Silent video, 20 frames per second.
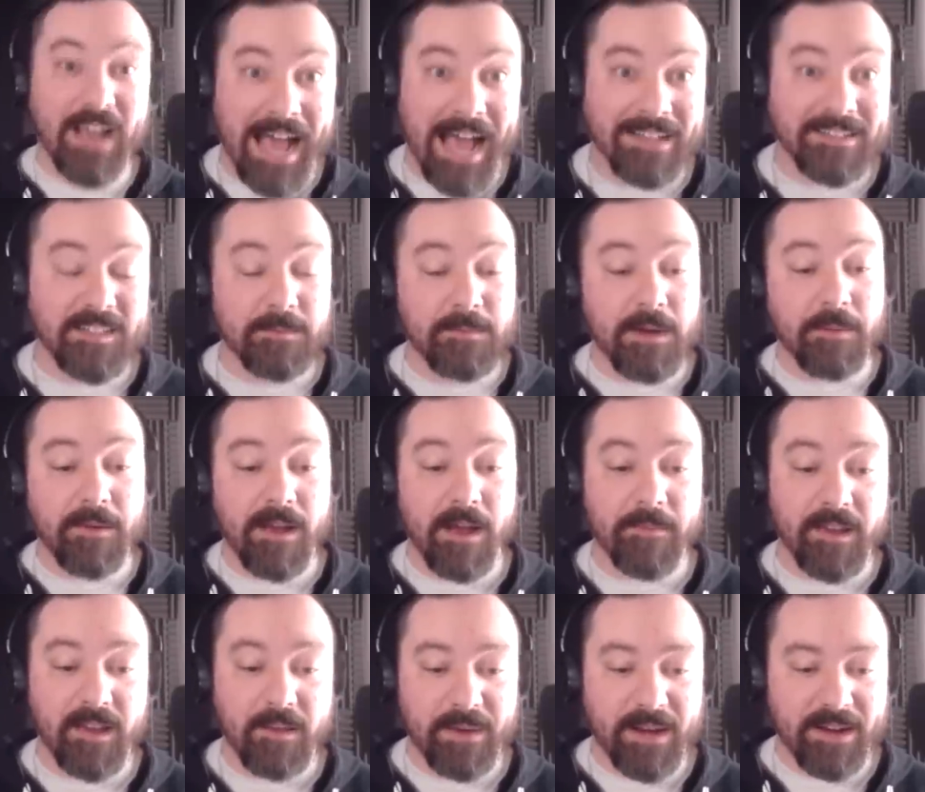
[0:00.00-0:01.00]
got some
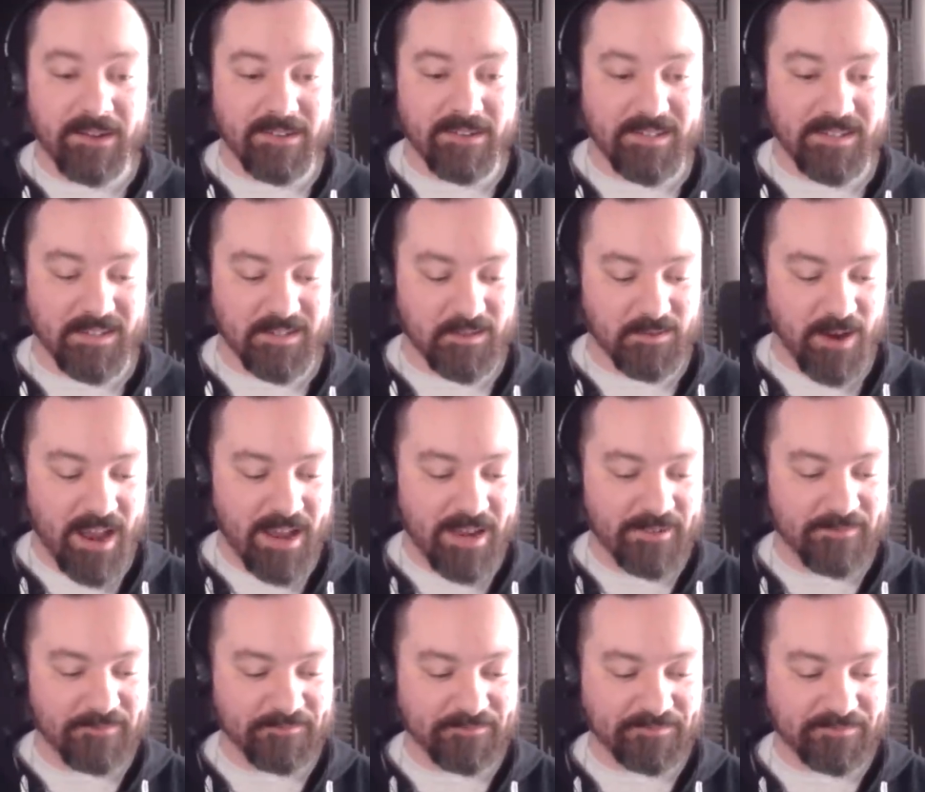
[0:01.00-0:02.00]
upcoming appearances, right?
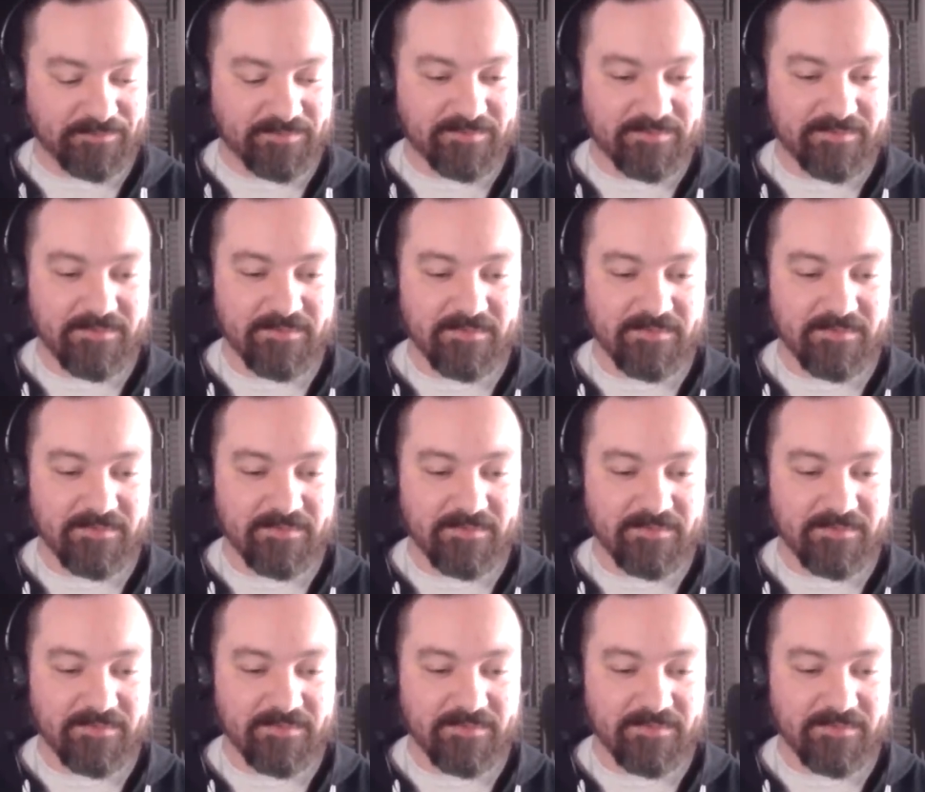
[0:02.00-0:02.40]
Yeah.